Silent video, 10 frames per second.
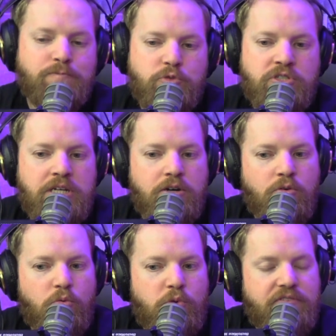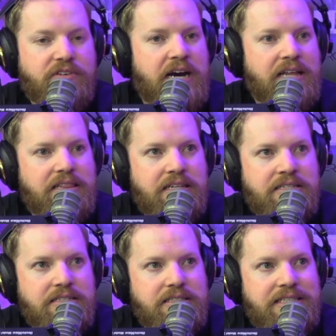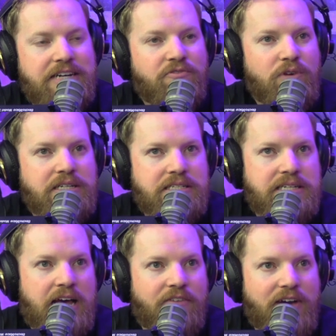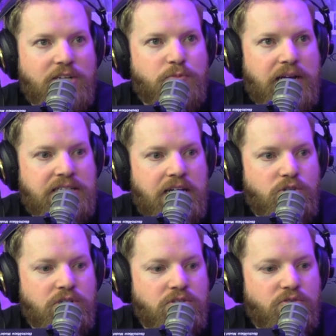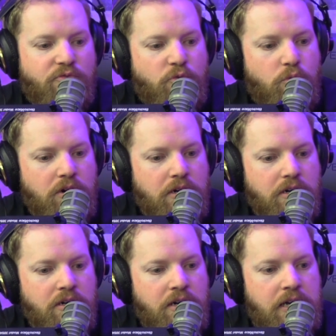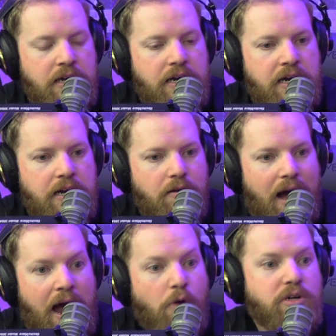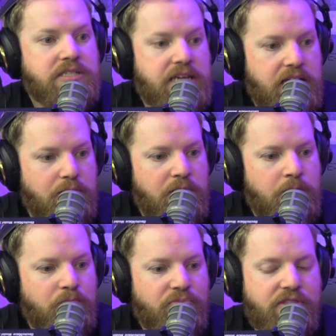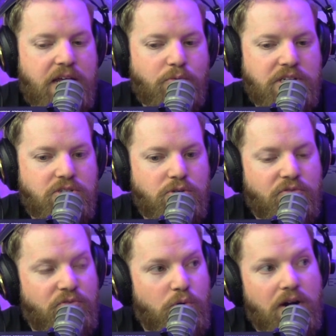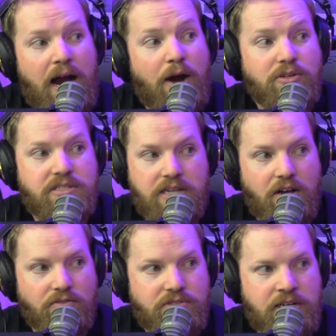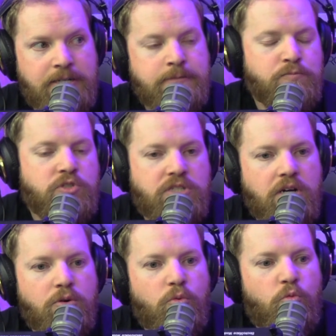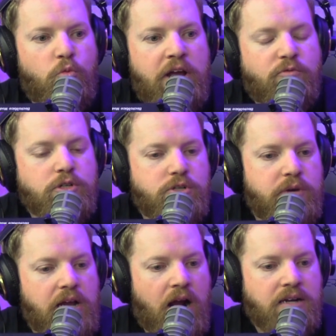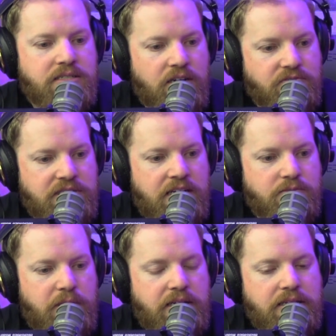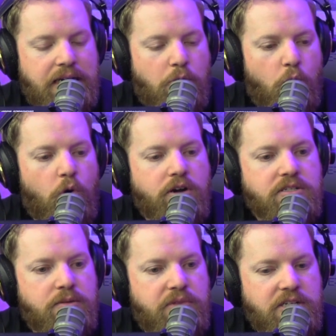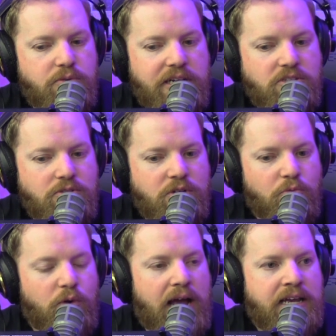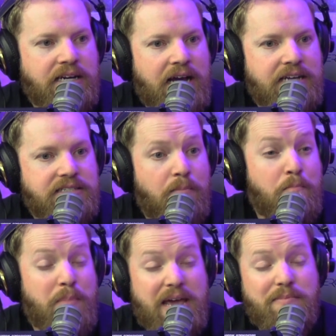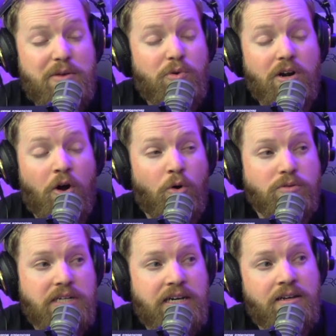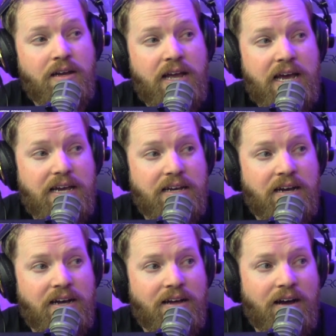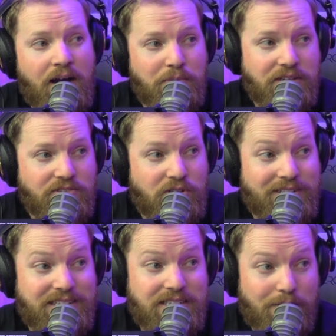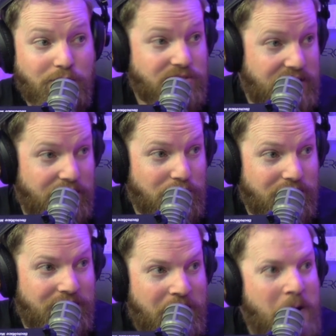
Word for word: So we've got this different set of expectations for Uh, our team than we do for ourselves. Mm-hmm. So yeah. if we're doing an honest self-assessment, like what are some things we can do to recognize that maybe we're holding a, uh, I believe it's called a double standard.